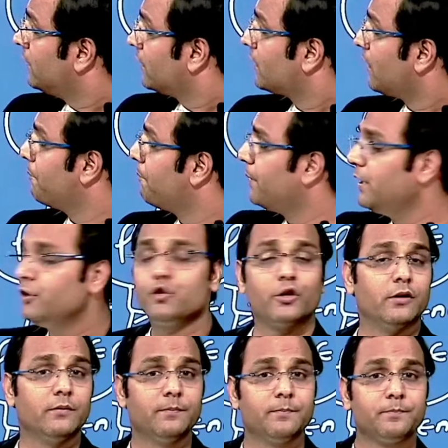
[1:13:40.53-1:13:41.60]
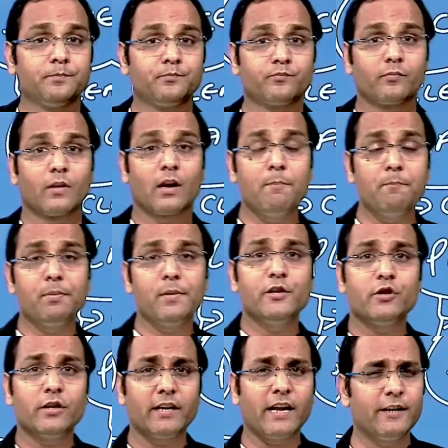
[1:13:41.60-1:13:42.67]
completion.
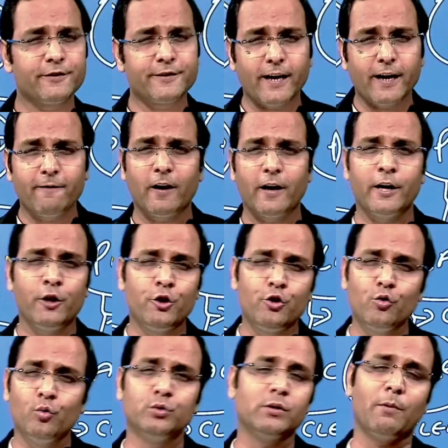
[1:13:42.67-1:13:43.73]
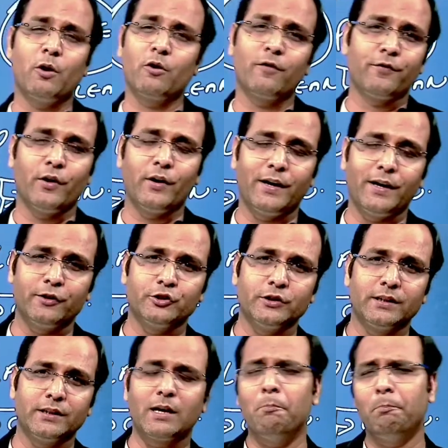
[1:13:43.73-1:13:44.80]
Completion can save a huge amount of your energy.
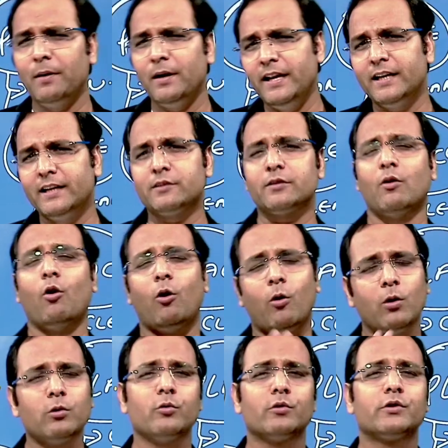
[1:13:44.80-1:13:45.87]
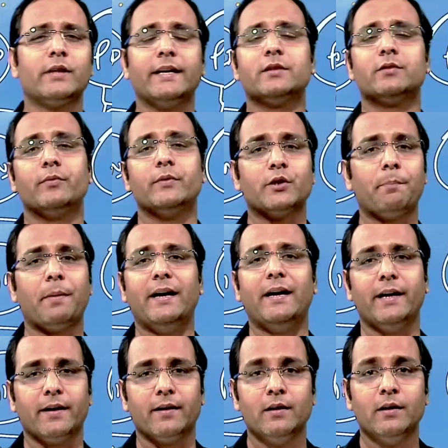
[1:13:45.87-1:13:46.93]
Complete all those things which are
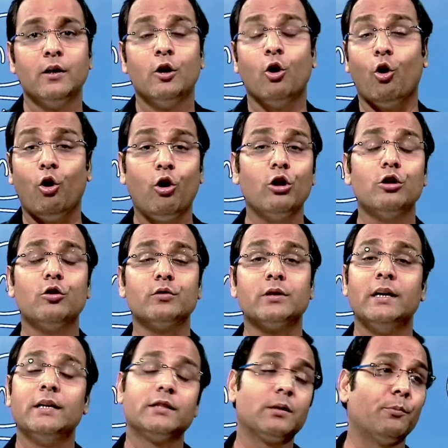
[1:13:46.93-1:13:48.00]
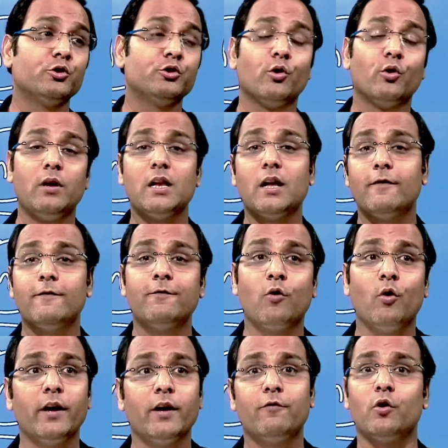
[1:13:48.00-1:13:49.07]
pending. All those, suppose you love
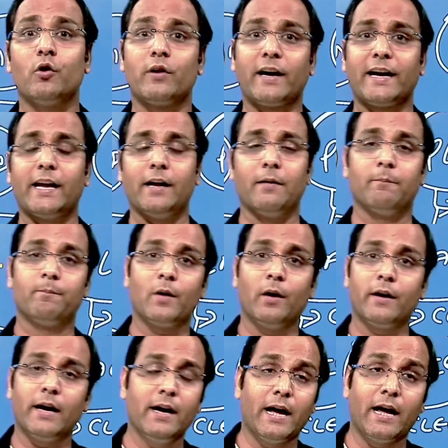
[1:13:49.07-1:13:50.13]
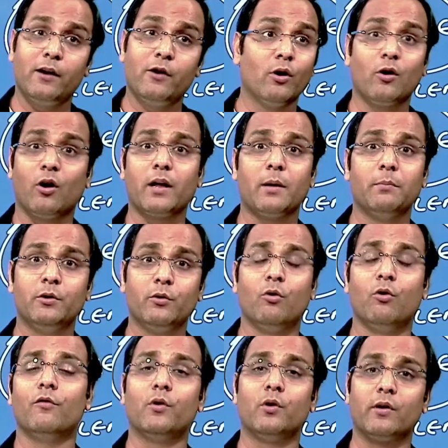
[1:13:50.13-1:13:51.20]
going for trekking, okay, and you are not able to
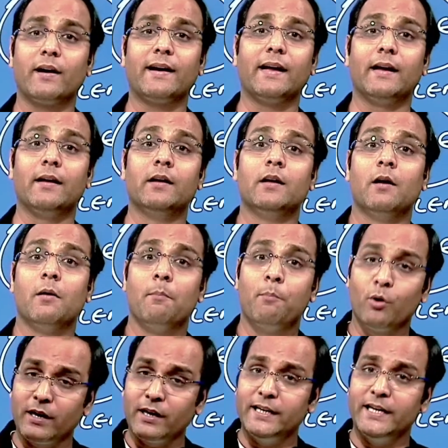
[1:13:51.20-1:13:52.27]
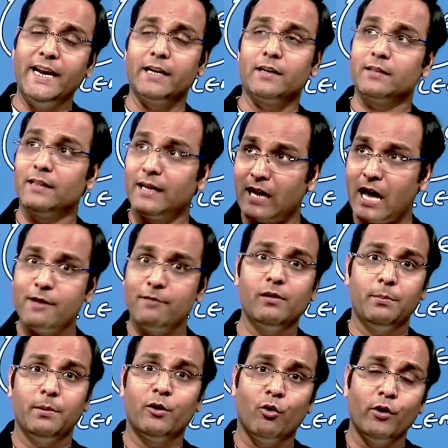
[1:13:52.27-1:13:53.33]
go for trekking. Put a date that I will
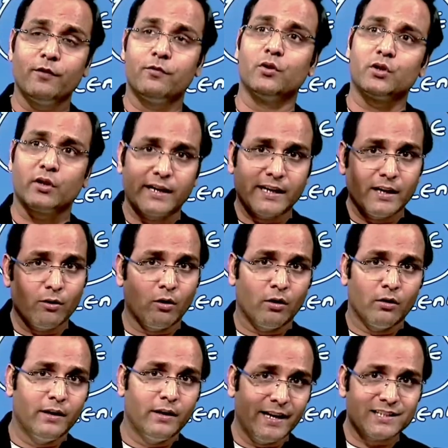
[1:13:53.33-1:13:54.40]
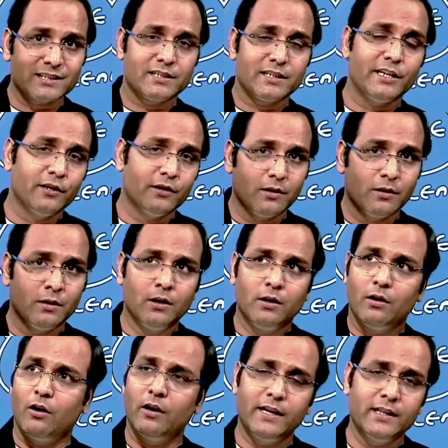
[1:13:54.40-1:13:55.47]
be going for trekking on next year
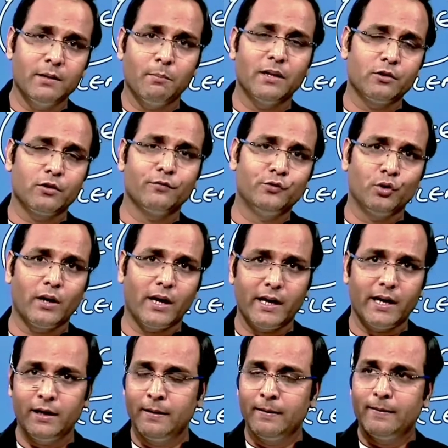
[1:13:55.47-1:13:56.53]
in the month of July,